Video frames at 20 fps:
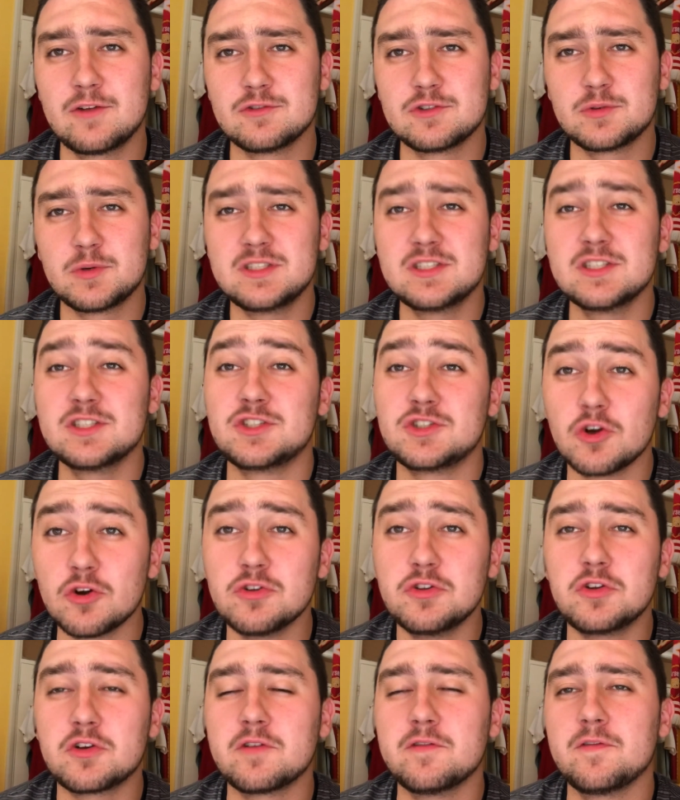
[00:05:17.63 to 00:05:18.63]
on Twitter.
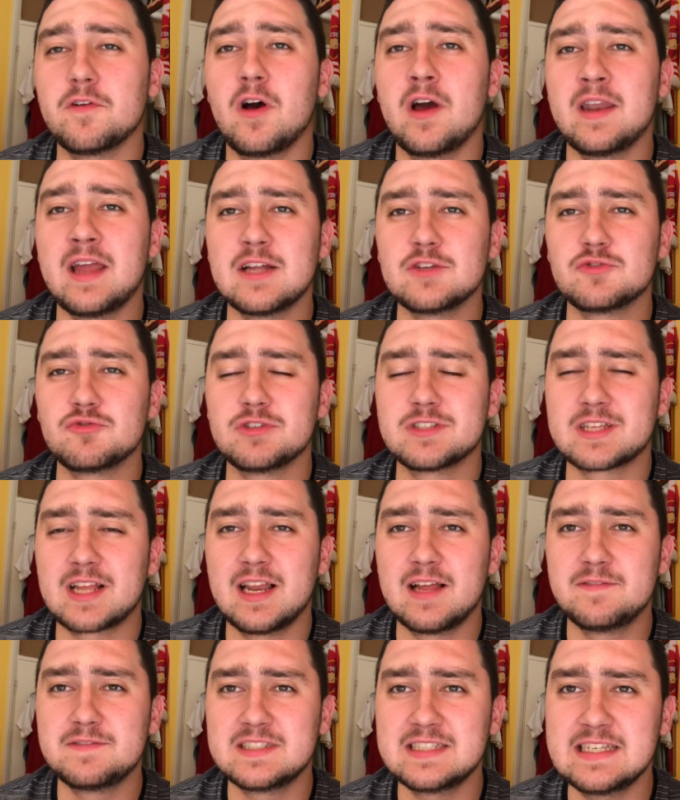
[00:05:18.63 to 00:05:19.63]
Jon, you can find at
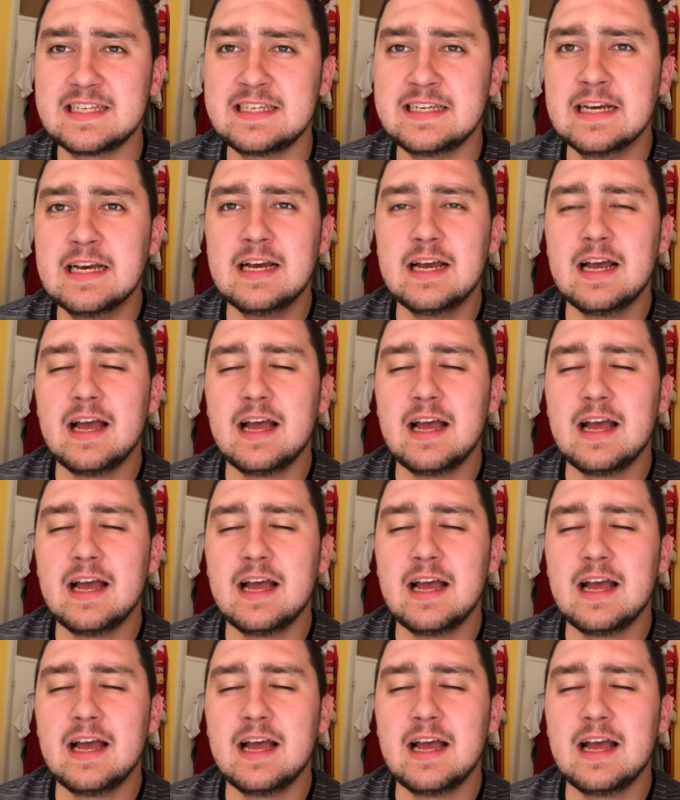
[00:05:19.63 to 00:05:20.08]
Driscoll FC,